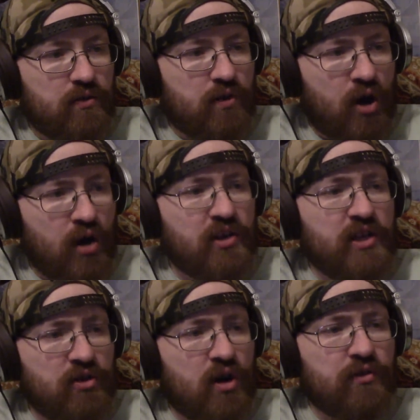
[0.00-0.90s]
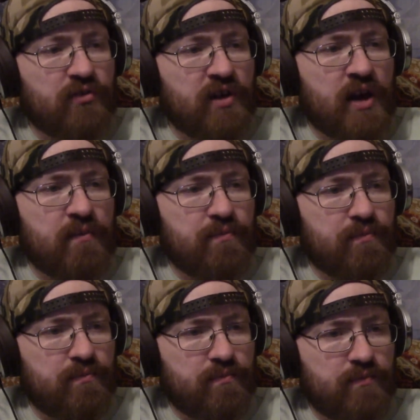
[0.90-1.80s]
Honky Tonk Stomp
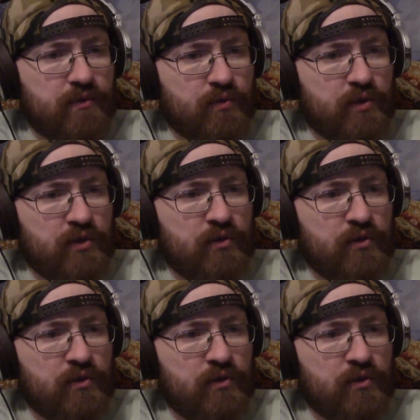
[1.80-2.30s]
three,